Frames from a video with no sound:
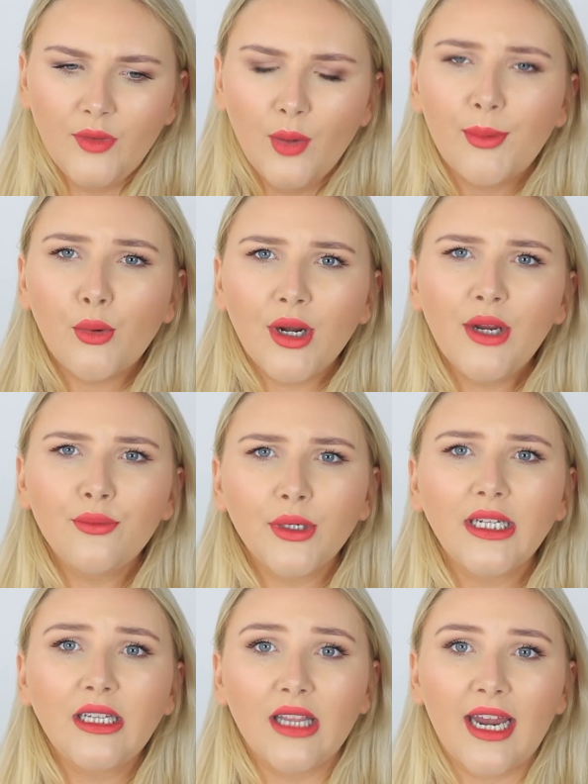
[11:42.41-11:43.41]
but what I
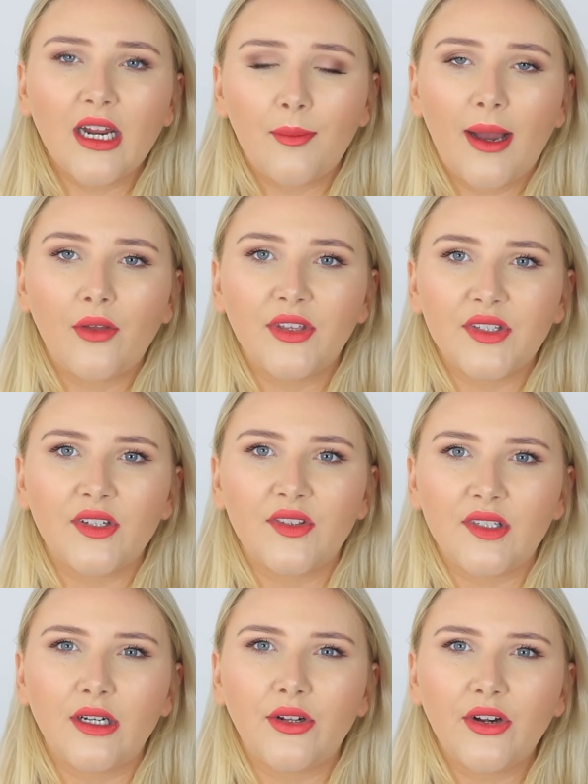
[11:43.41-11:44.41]
really like about this
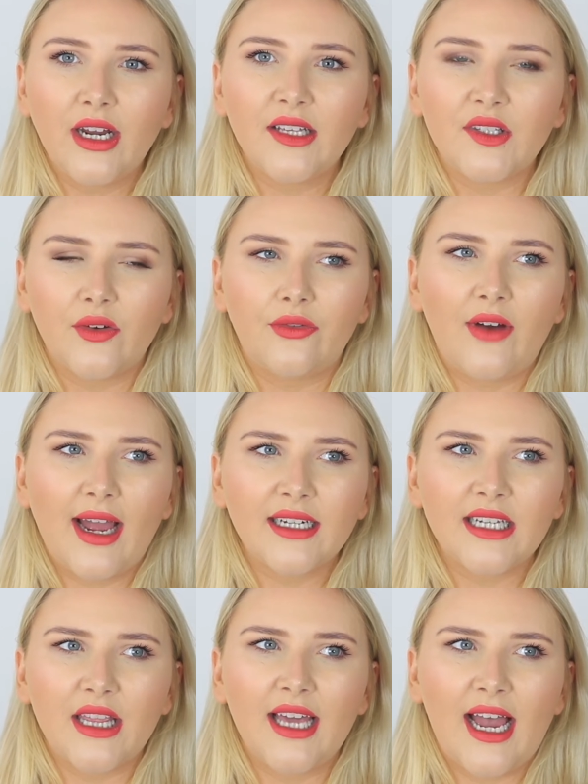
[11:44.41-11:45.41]
concealer is the
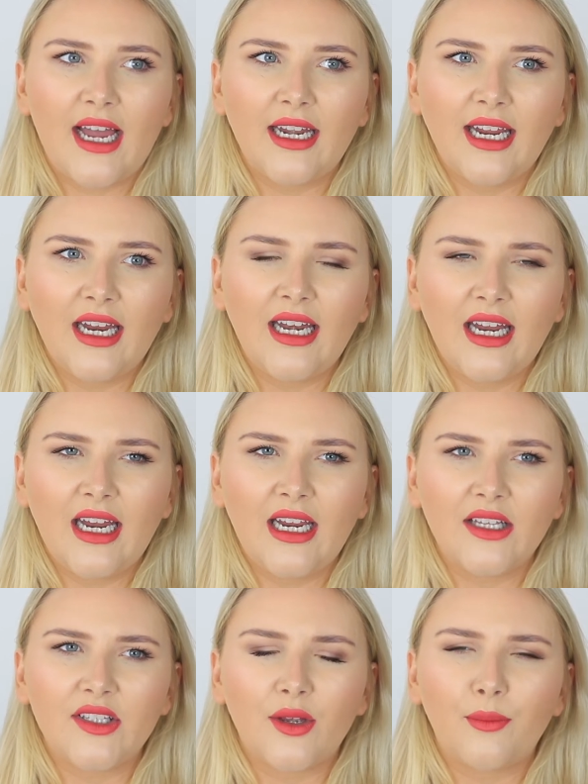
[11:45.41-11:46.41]
fact that it
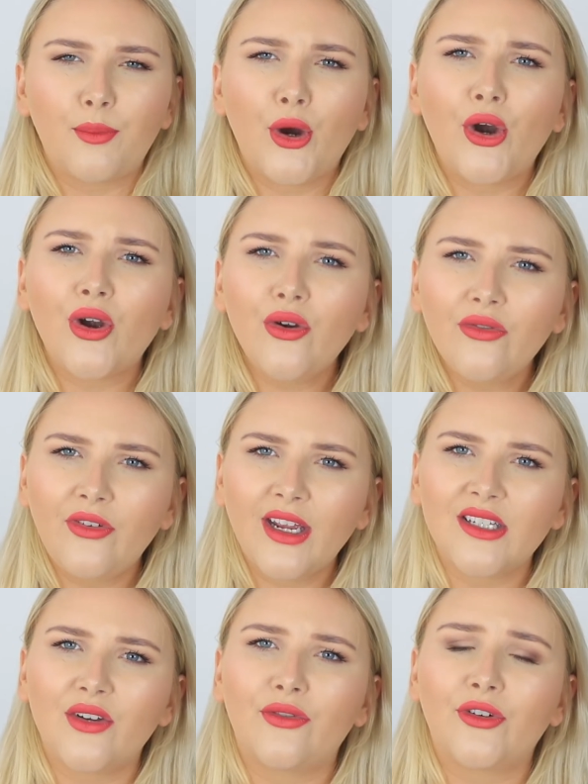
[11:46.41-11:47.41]
is
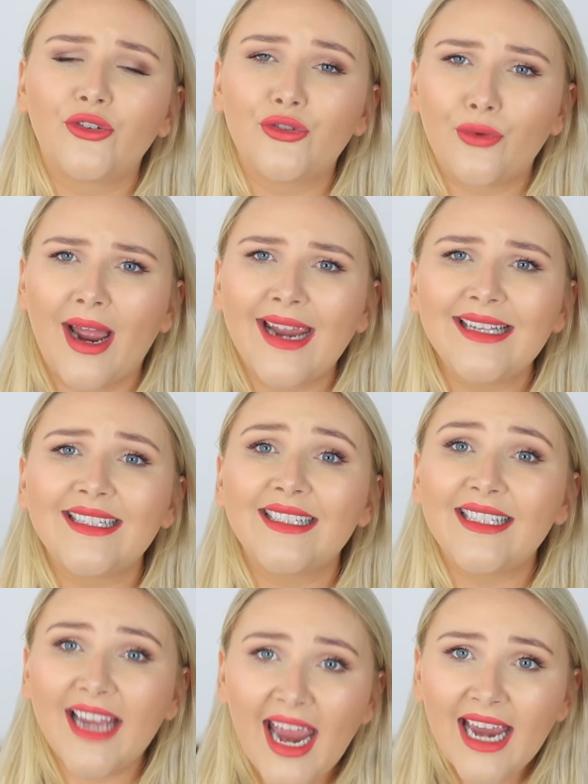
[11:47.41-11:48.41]
perfect for dry
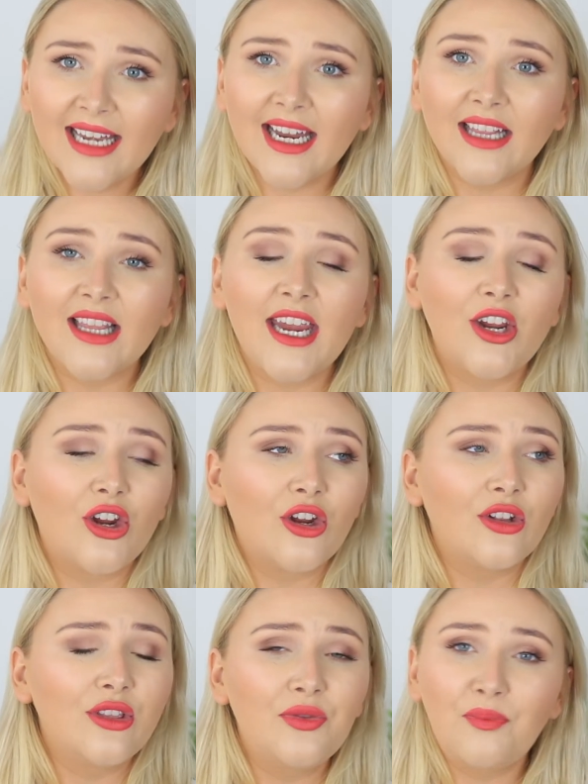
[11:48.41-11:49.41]
skin. Like,
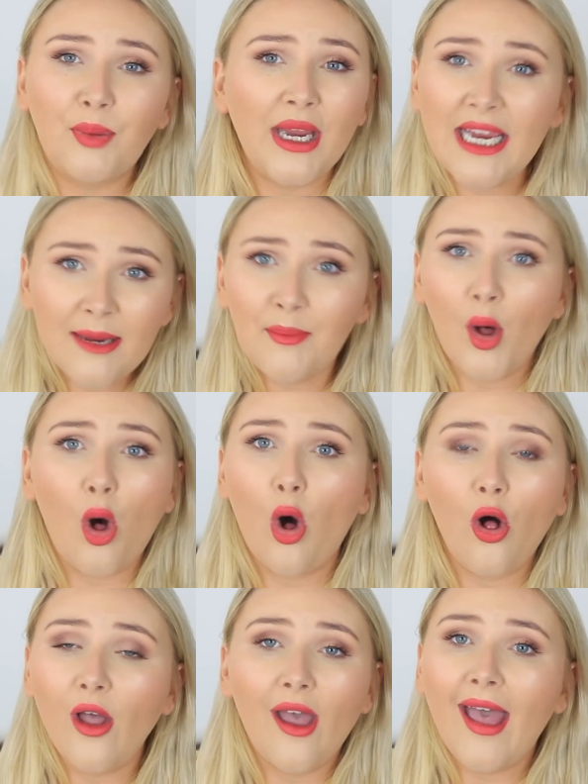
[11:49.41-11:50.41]

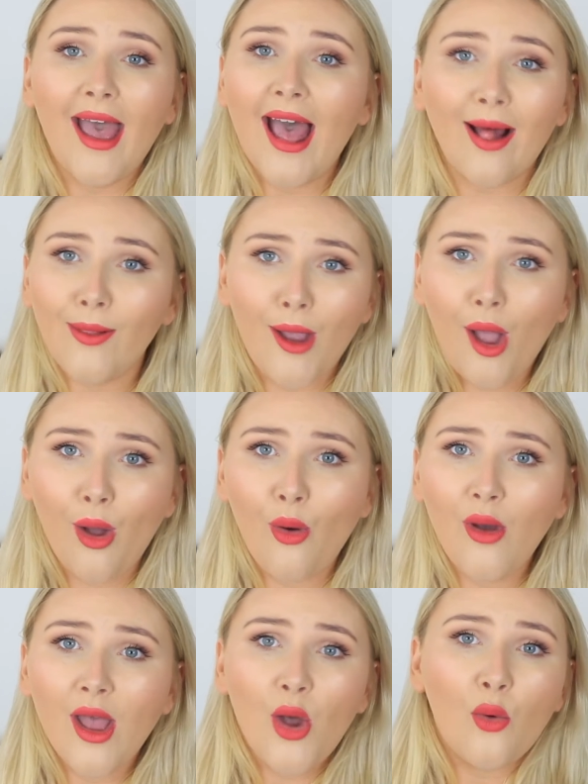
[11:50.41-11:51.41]
people,
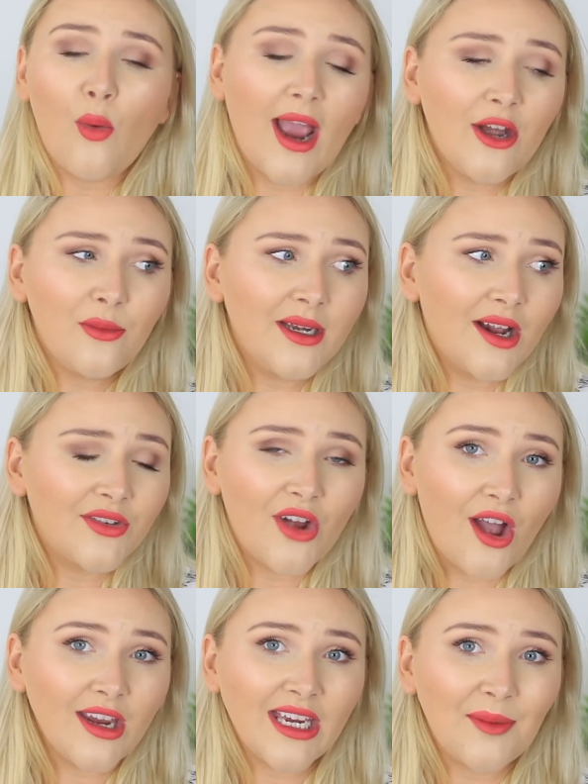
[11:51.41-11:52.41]
hello, why are we not
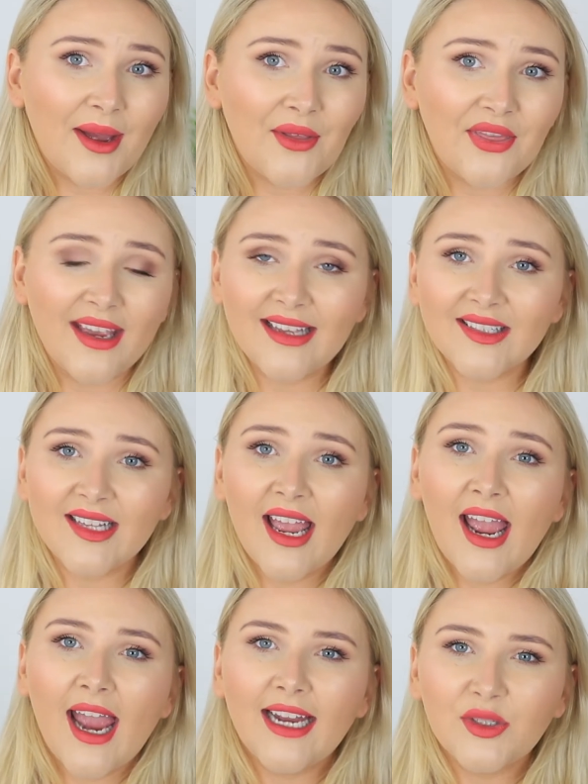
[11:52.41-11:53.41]
talking about this?
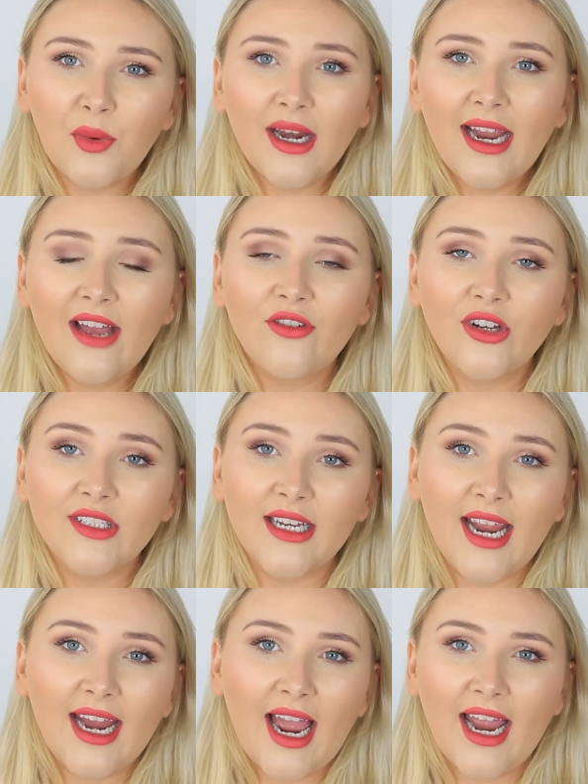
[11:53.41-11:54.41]
It's what I have on
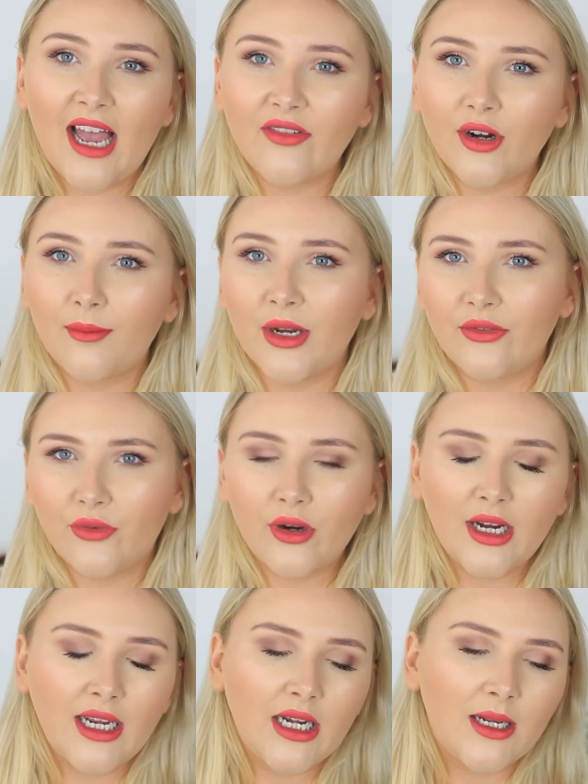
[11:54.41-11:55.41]
today. I have it on my
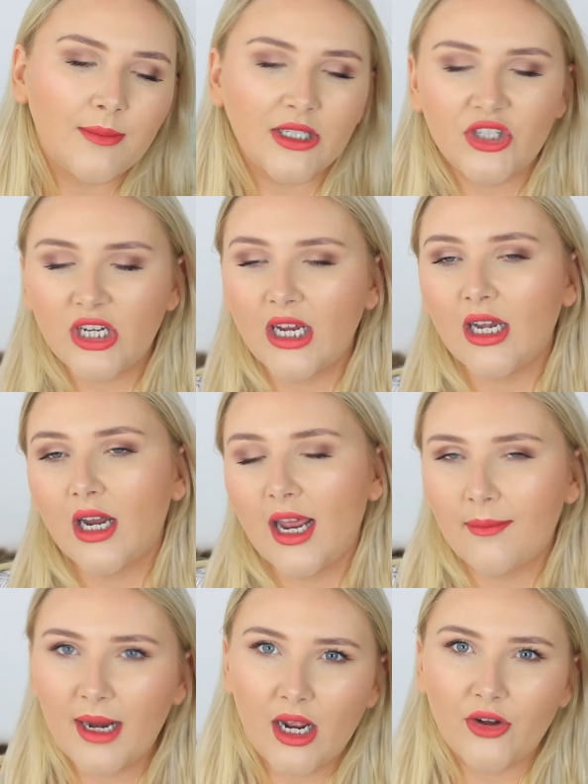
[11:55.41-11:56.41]
forehead, my chin,
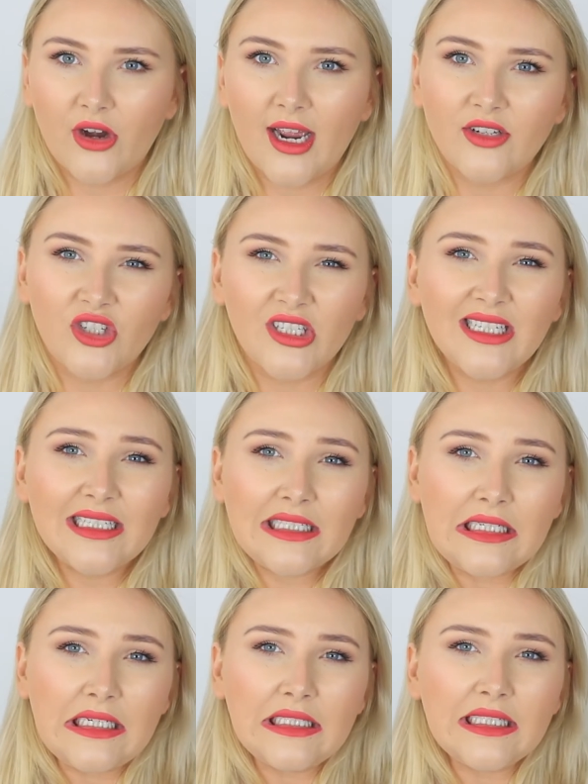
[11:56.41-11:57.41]
and my under eyes, just a
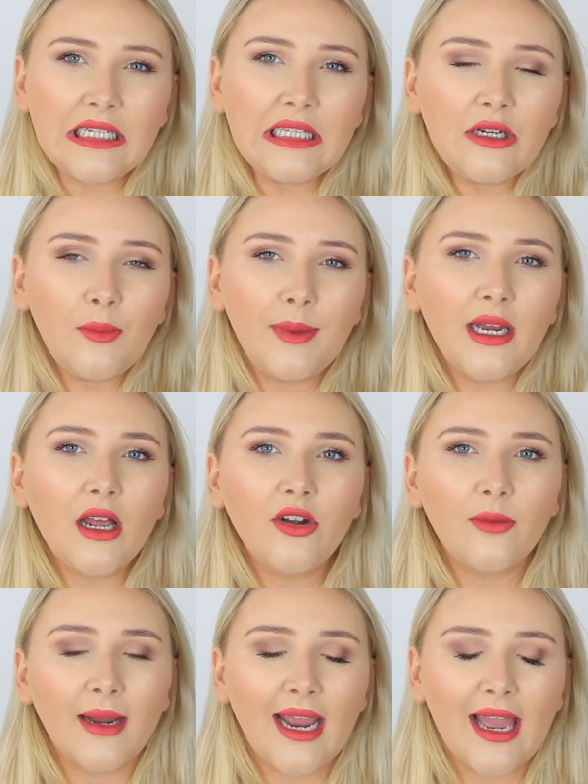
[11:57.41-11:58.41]
teensy little bit
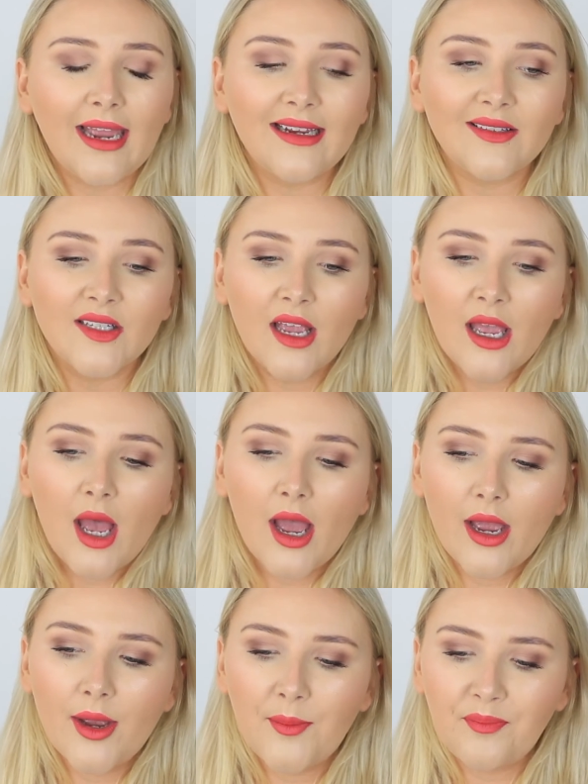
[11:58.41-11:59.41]
under my eyes.
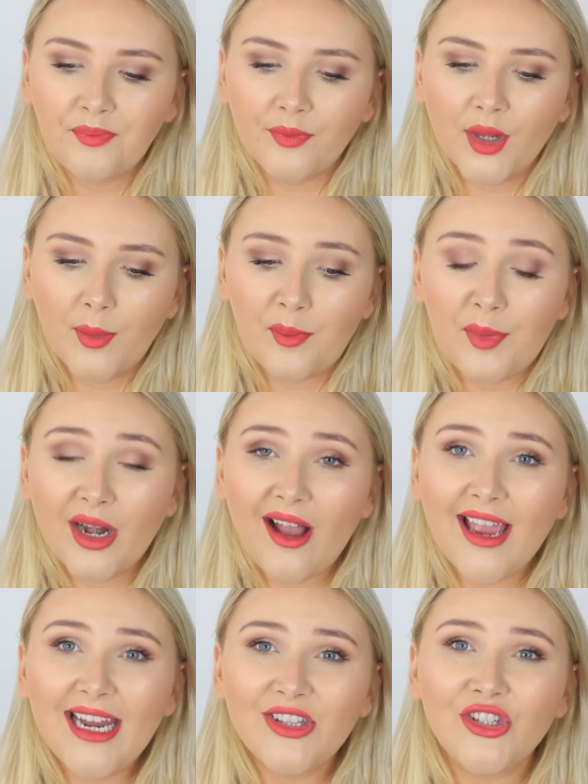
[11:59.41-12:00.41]

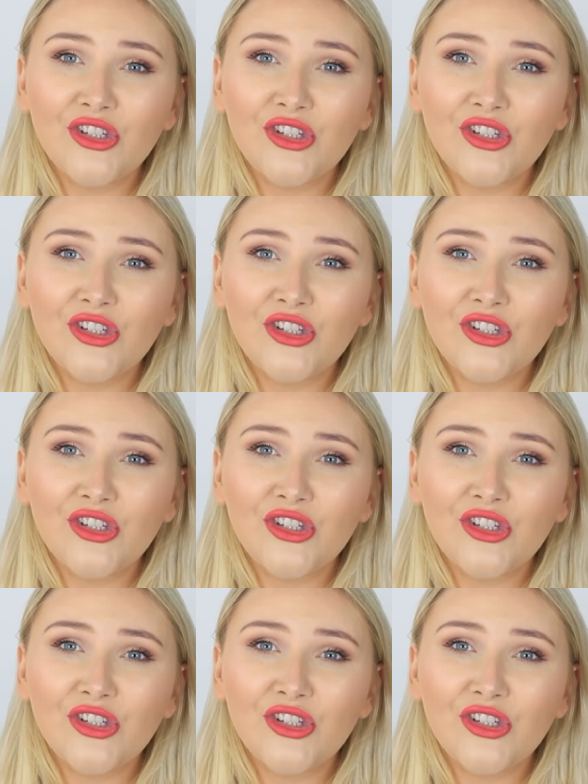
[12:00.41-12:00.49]
But it's